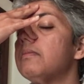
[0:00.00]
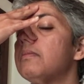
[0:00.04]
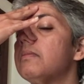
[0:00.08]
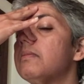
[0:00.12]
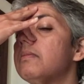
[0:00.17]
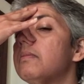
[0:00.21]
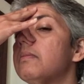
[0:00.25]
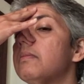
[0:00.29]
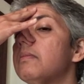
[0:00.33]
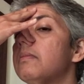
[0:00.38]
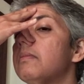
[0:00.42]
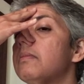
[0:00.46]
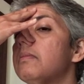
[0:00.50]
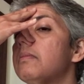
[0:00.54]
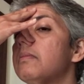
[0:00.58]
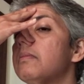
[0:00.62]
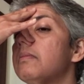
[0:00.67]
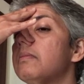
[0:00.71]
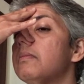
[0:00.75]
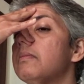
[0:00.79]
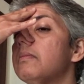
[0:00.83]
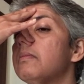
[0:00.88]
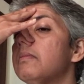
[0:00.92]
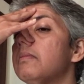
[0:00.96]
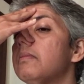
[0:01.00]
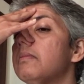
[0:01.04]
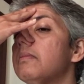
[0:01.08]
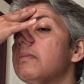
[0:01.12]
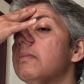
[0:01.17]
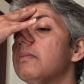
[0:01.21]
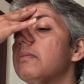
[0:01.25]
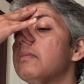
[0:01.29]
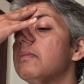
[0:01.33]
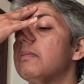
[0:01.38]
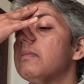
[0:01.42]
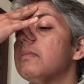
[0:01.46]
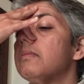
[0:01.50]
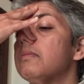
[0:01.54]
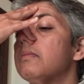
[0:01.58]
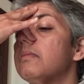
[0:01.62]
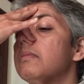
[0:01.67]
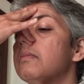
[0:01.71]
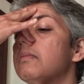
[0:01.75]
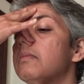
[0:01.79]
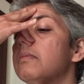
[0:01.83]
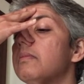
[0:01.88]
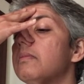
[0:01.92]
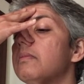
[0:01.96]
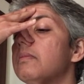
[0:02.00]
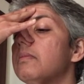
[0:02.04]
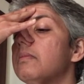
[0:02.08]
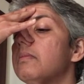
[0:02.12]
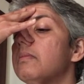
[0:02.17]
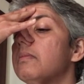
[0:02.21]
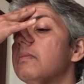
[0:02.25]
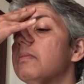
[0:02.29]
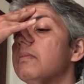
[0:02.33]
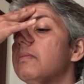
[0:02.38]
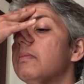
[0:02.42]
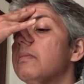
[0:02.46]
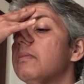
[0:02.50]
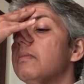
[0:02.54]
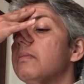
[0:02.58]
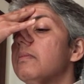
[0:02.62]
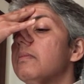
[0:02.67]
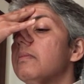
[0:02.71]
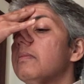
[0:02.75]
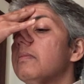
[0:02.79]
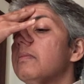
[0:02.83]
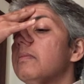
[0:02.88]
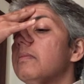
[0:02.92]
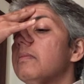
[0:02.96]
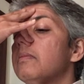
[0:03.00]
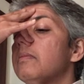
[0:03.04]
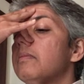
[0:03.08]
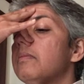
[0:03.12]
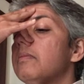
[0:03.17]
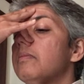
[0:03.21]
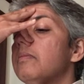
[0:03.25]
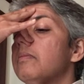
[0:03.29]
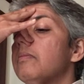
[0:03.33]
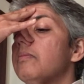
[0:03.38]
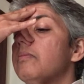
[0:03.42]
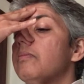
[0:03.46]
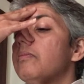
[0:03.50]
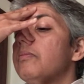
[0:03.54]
(no one is talking)